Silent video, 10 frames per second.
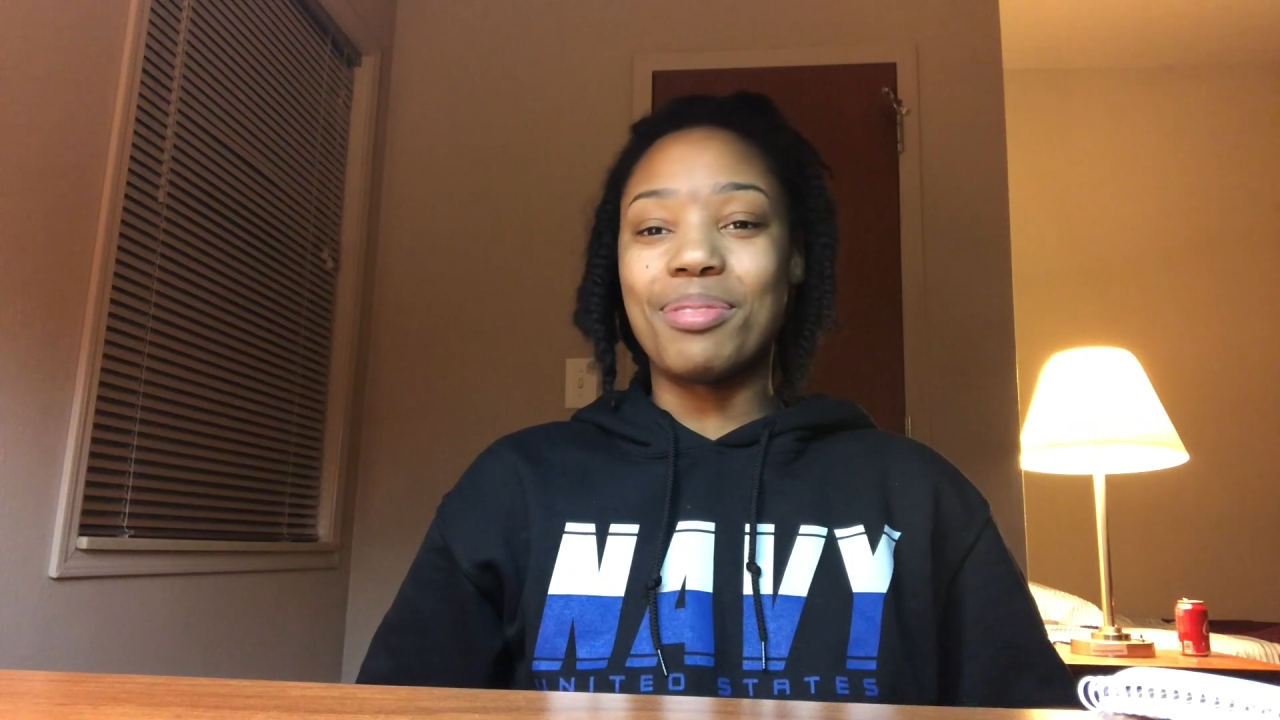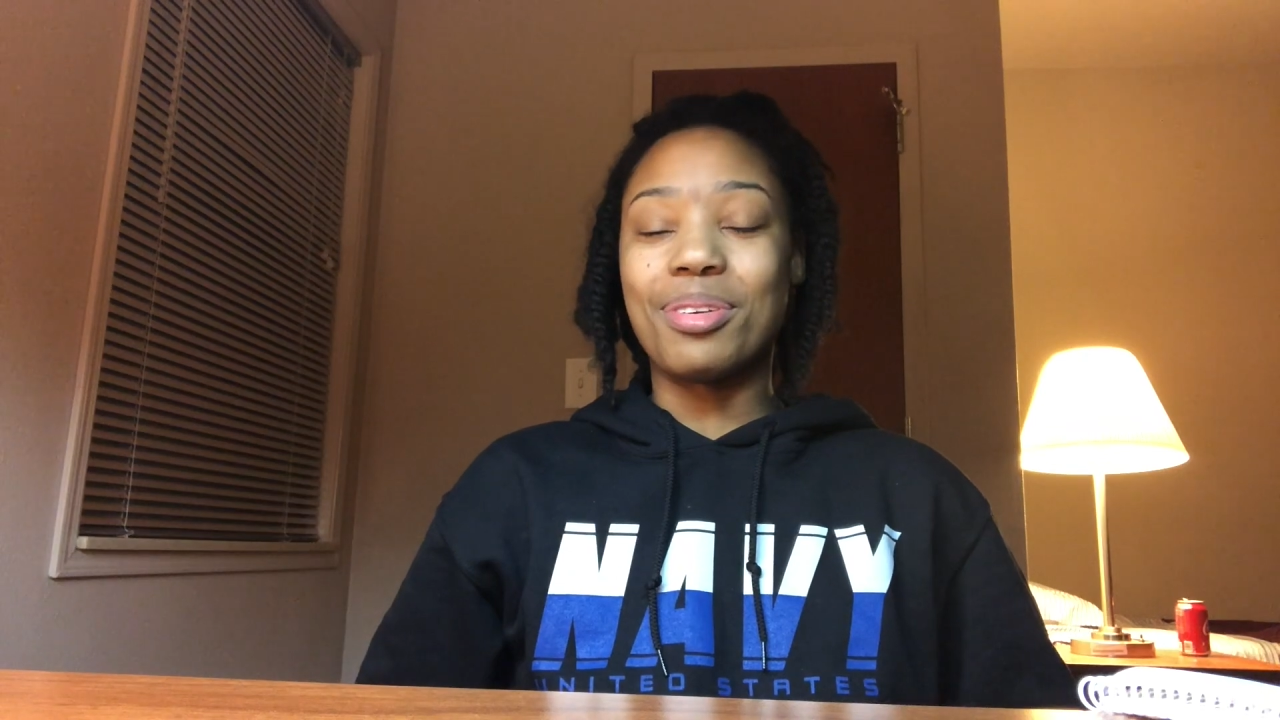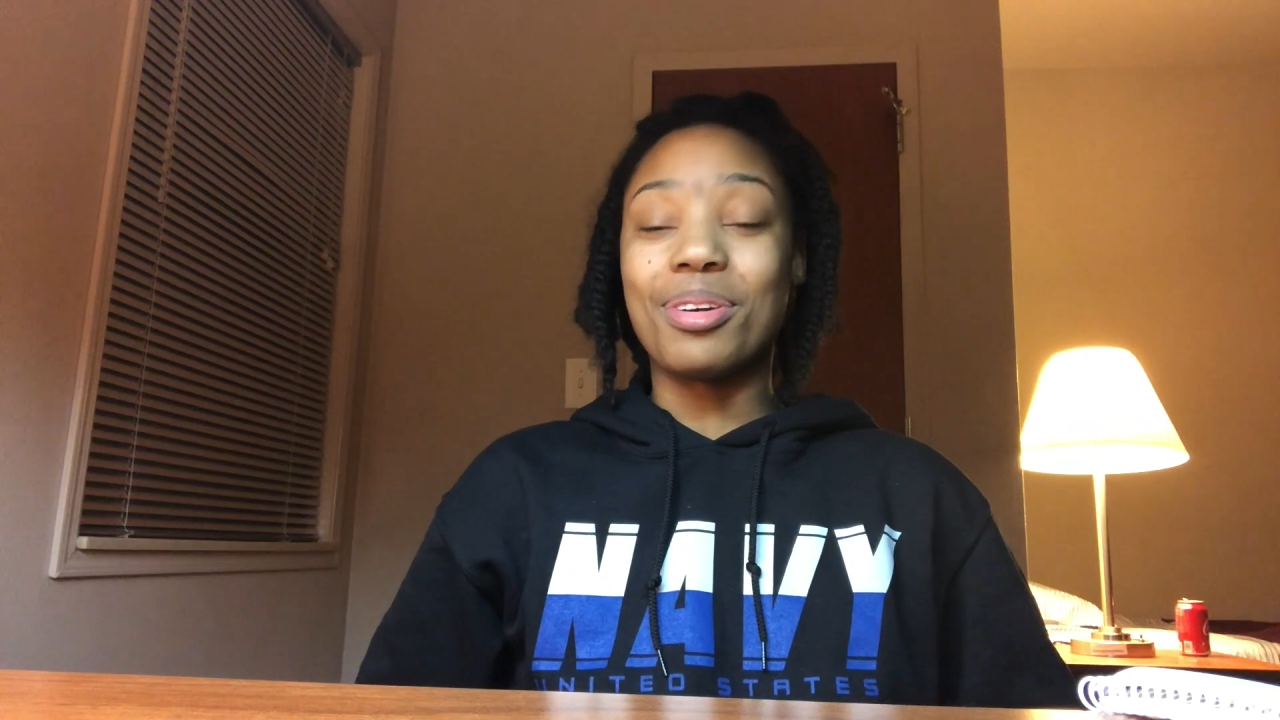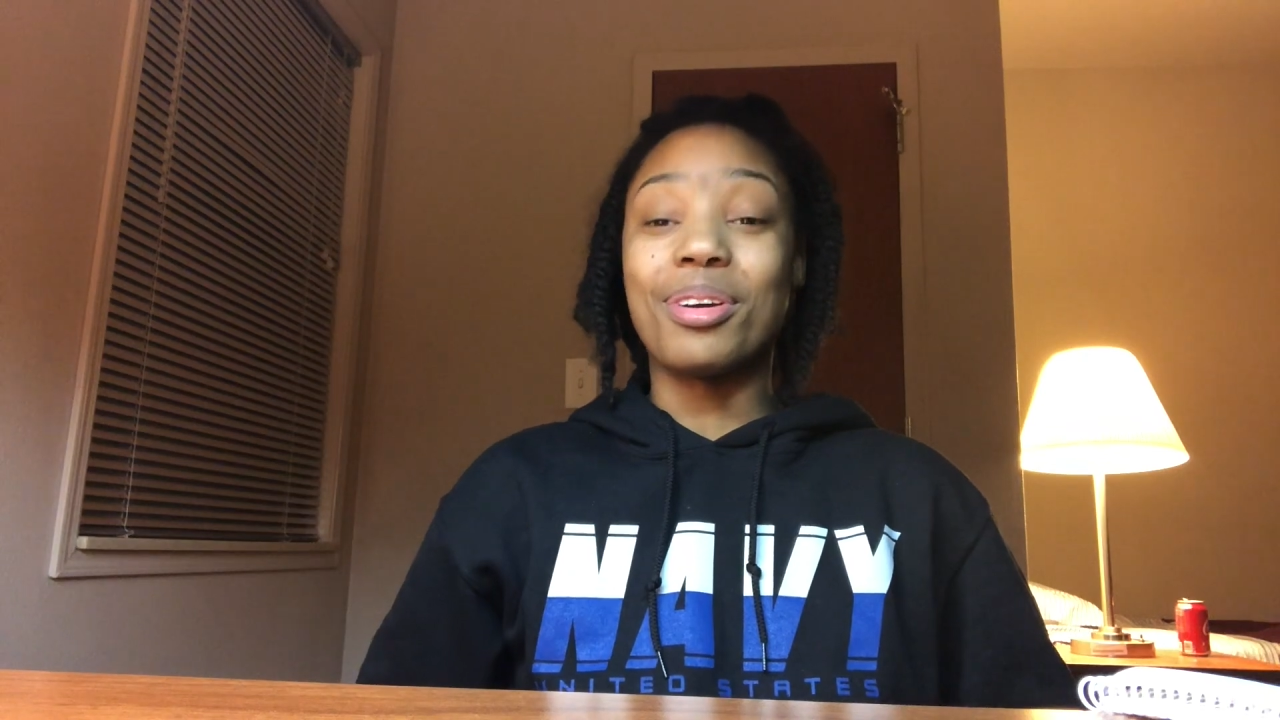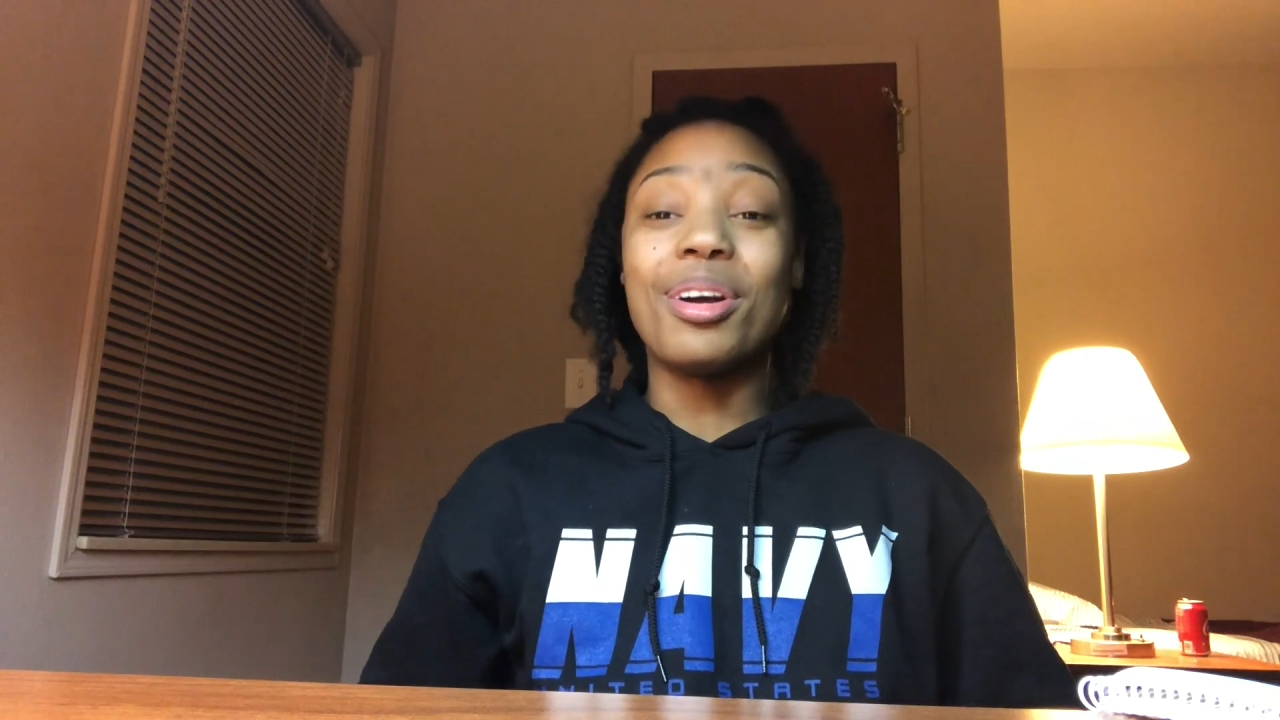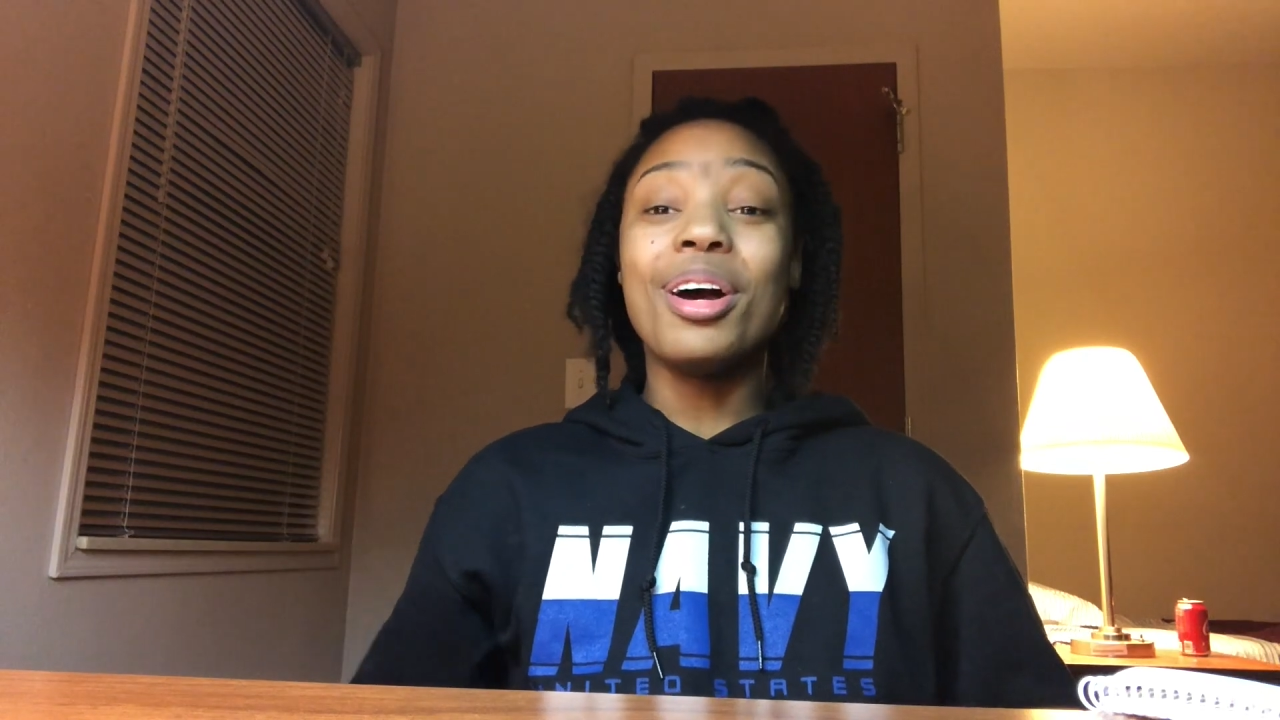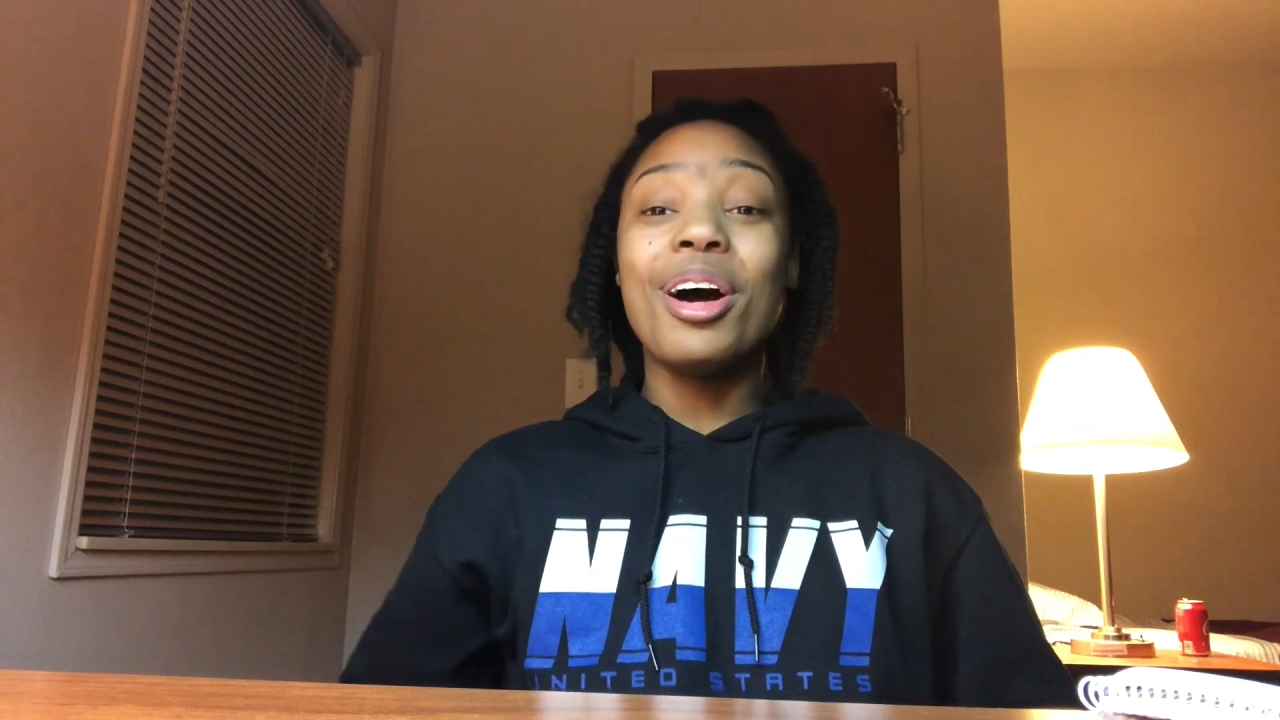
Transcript: your